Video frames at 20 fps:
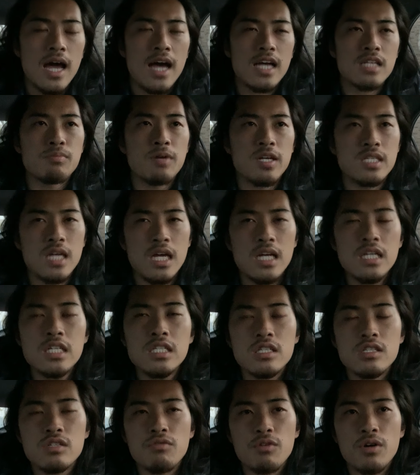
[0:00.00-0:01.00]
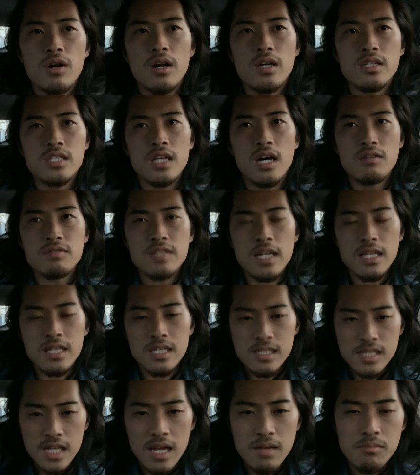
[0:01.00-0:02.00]
expectations for ourselves at the
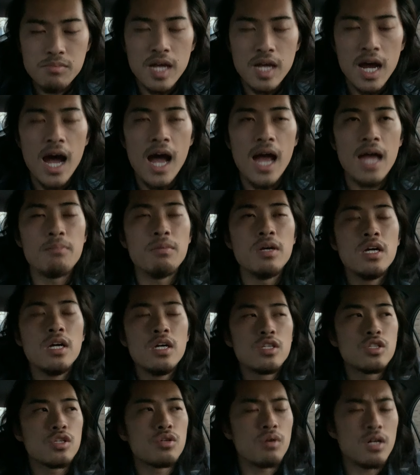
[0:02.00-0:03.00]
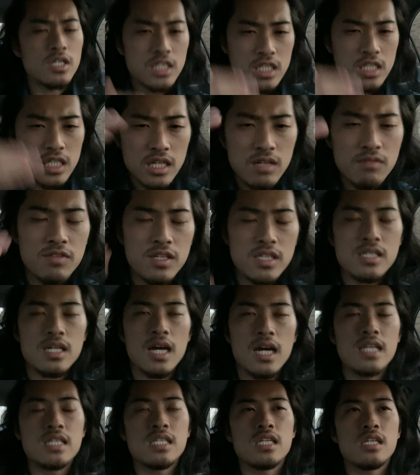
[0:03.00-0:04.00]
same time to achieve this
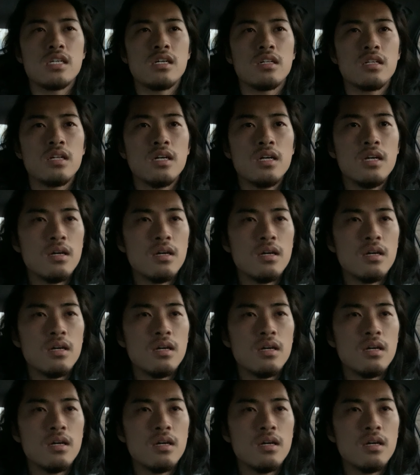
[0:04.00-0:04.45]
ideal.